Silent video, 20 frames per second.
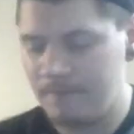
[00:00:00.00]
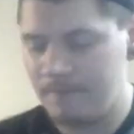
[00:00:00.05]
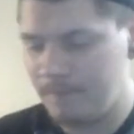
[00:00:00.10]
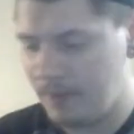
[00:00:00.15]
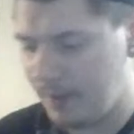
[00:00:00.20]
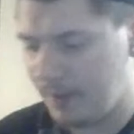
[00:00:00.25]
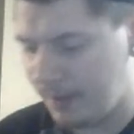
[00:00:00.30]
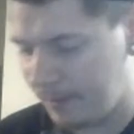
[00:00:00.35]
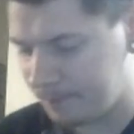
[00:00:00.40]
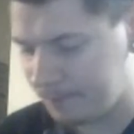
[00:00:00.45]

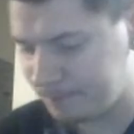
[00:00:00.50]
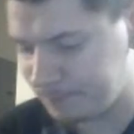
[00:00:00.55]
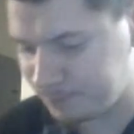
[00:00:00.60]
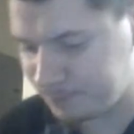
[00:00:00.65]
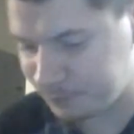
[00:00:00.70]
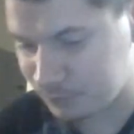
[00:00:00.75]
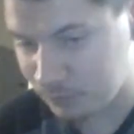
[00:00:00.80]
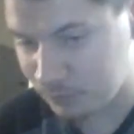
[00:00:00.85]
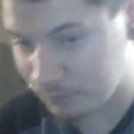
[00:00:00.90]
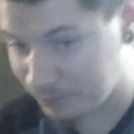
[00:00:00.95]

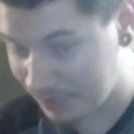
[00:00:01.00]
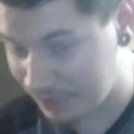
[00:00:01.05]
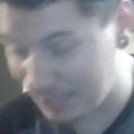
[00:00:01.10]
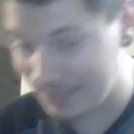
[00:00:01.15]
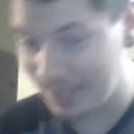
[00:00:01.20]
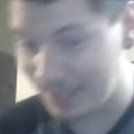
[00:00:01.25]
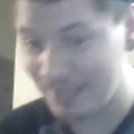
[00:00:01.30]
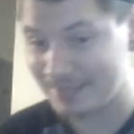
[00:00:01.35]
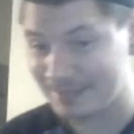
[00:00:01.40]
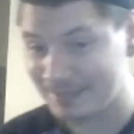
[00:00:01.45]
But I
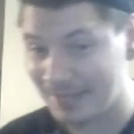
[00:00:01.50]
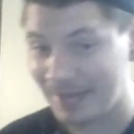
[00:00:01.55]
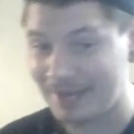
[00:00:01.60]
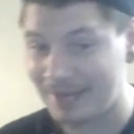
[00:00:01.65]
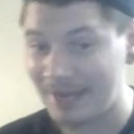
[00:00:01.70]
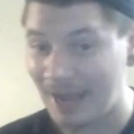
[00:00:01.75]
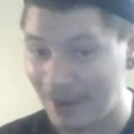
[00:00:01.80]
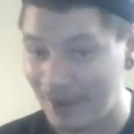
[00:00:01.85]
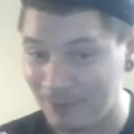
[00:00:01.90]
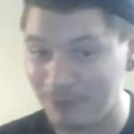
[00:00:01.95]
like
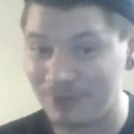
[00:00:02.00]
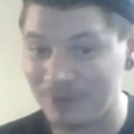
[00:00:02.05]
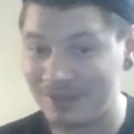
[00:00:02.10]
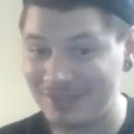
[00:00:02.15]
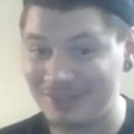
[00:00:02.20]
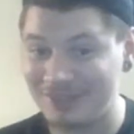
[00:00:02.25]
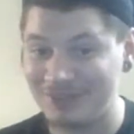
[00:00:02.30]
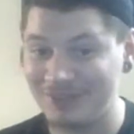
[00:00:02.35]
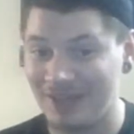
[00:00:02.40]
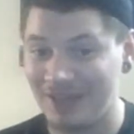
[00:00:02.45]
that. I
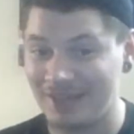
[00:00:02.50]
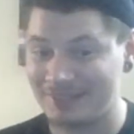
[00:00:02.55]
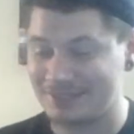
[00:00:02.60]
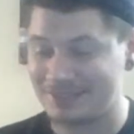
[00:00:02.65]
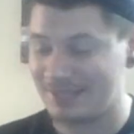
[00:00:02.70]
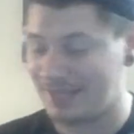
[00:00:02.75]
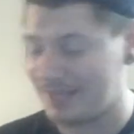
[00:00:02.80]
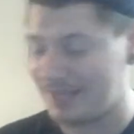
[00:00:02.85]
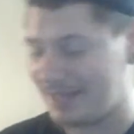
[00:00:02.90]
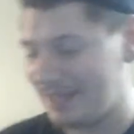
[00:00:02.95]
really do like
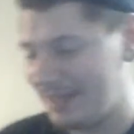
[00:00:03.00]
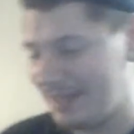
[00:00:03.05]
that.